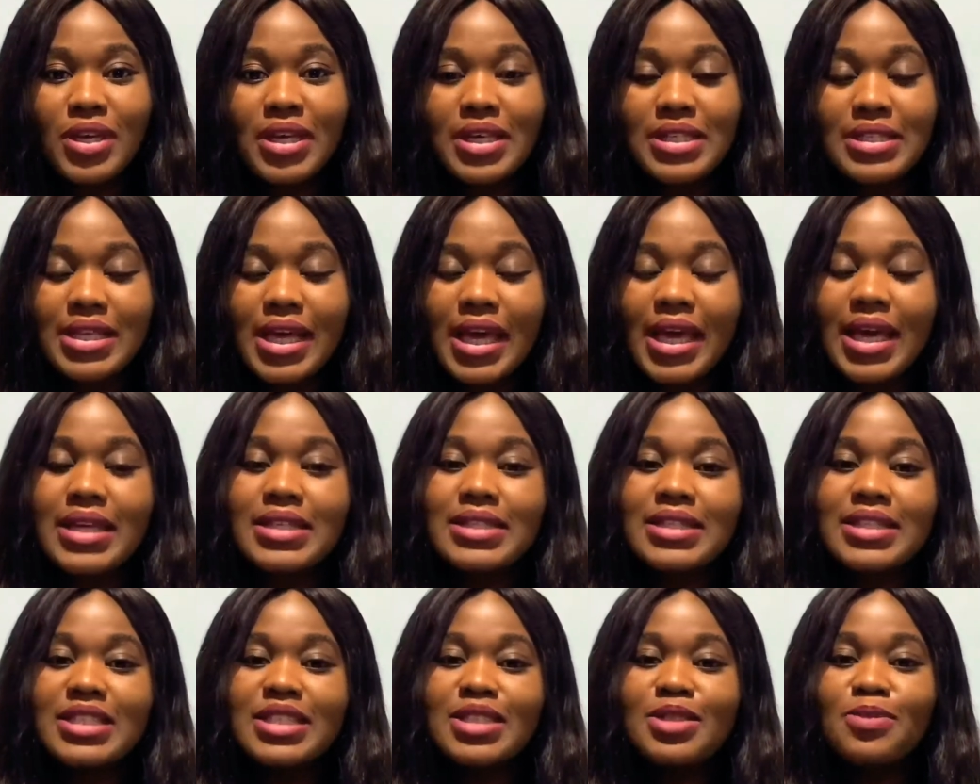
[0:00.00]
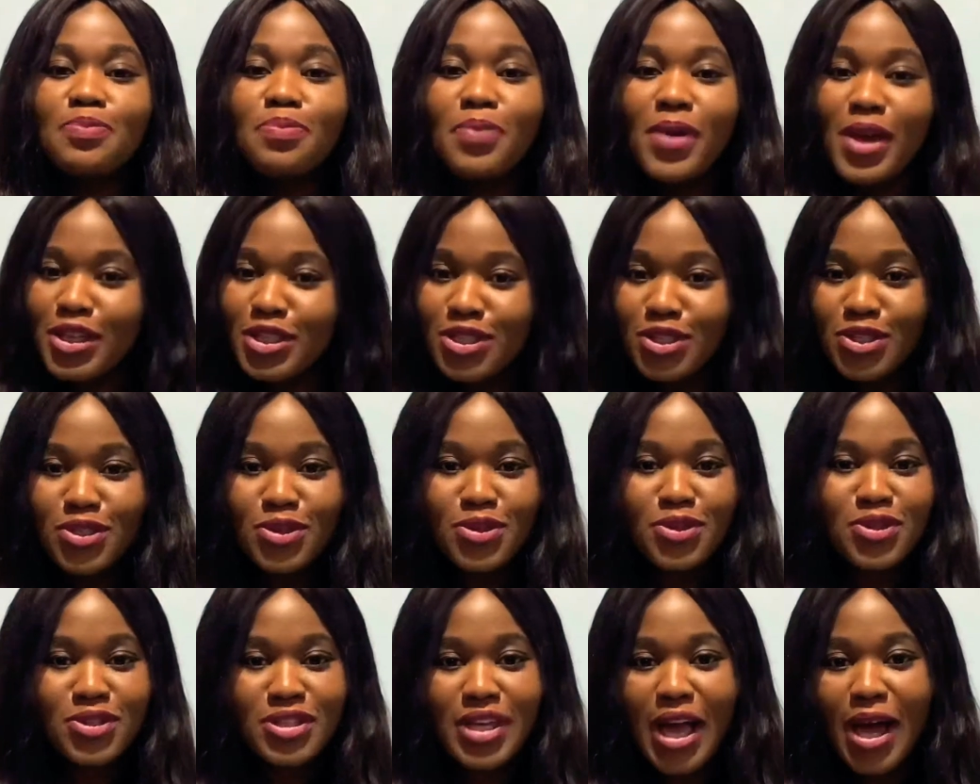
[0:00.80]
is a
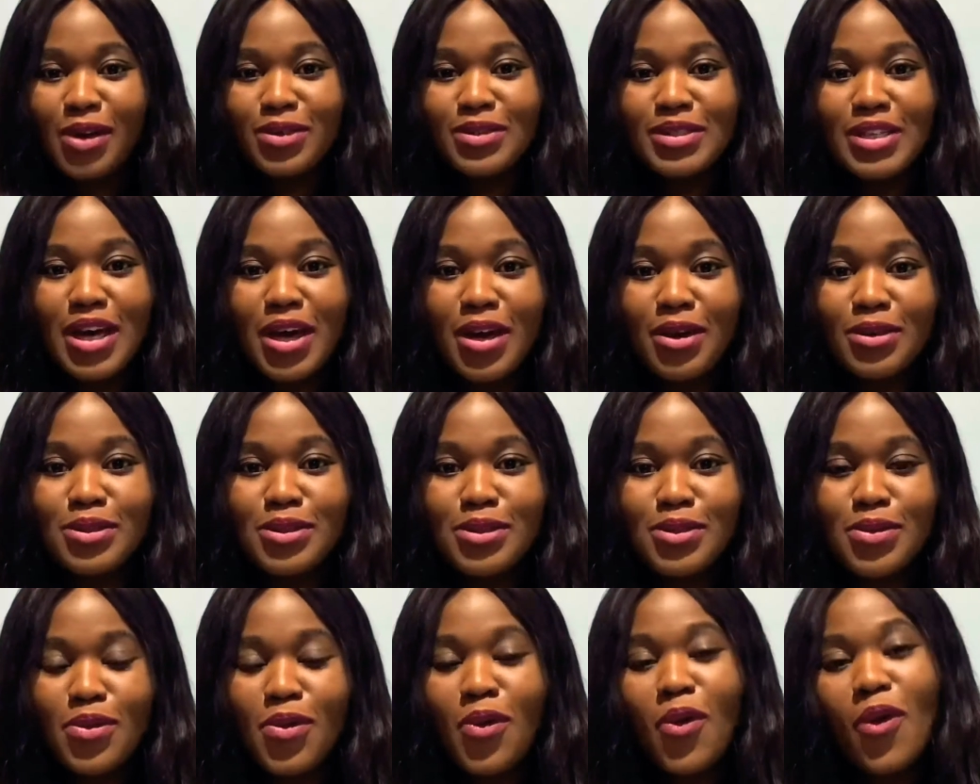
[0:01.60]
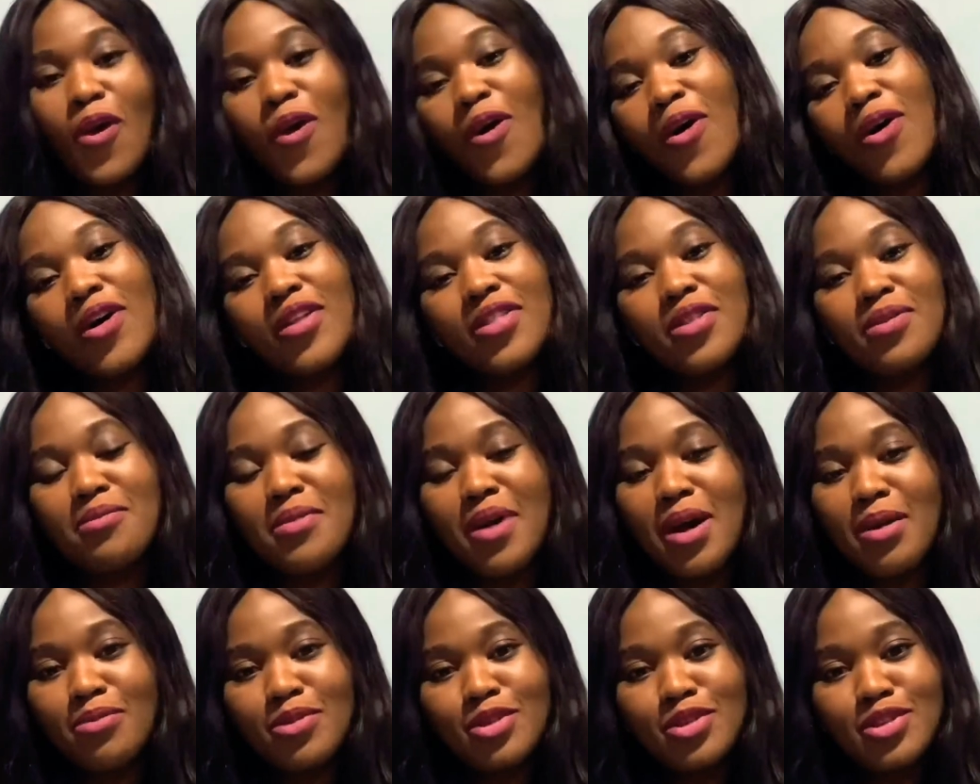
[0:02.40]
special shout out to all the
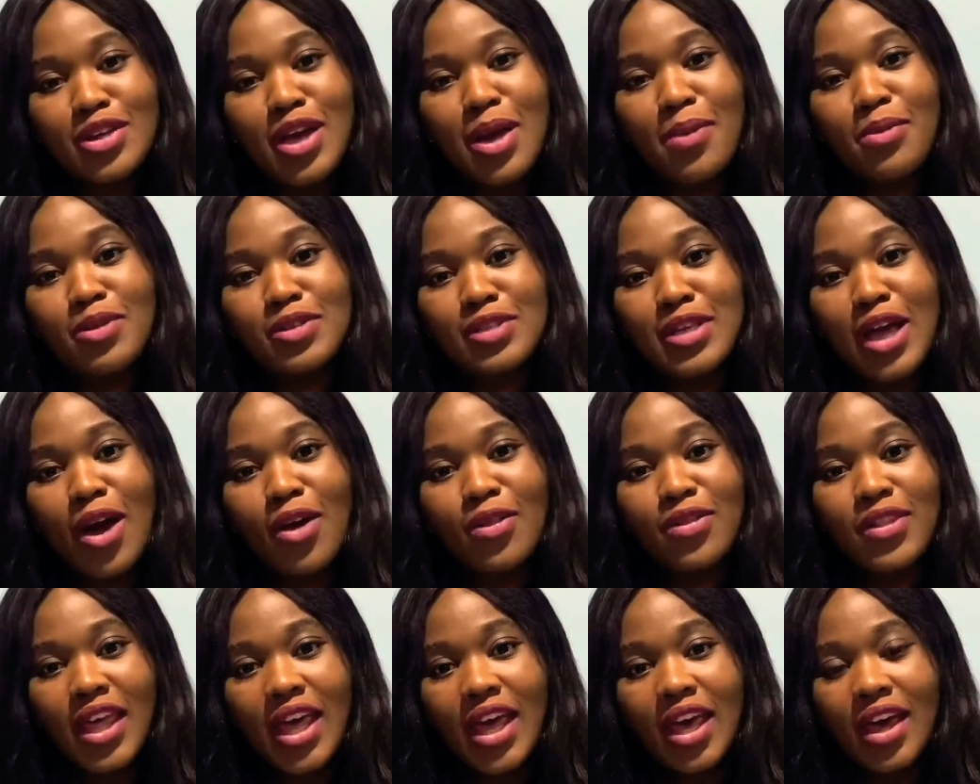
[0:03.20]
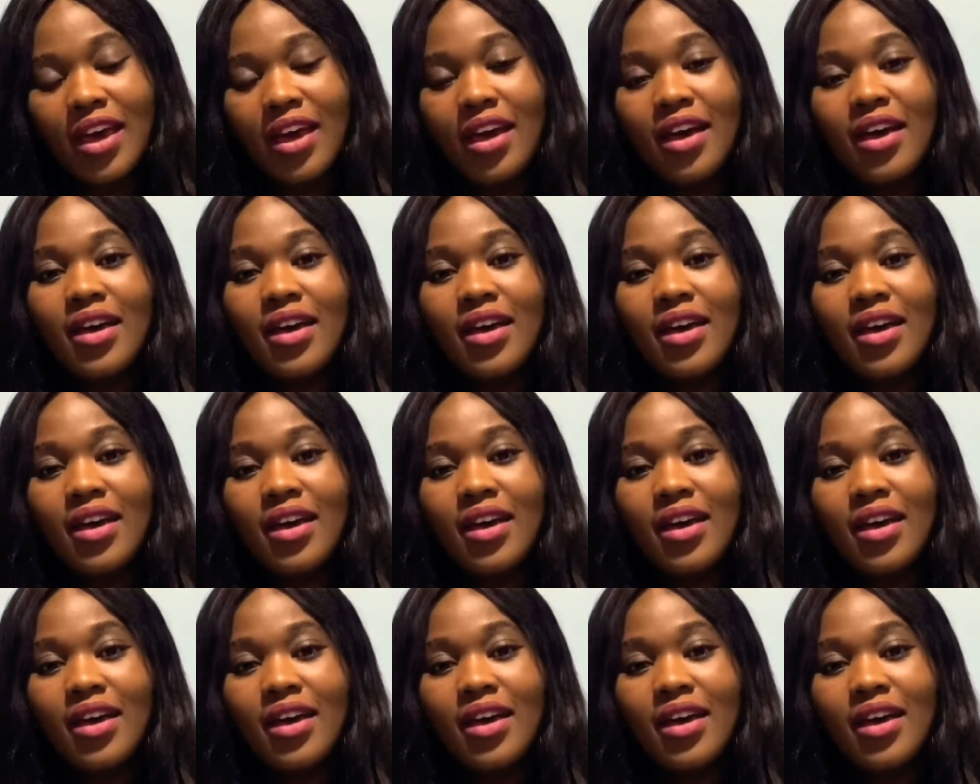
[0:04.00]
mama jammers out there.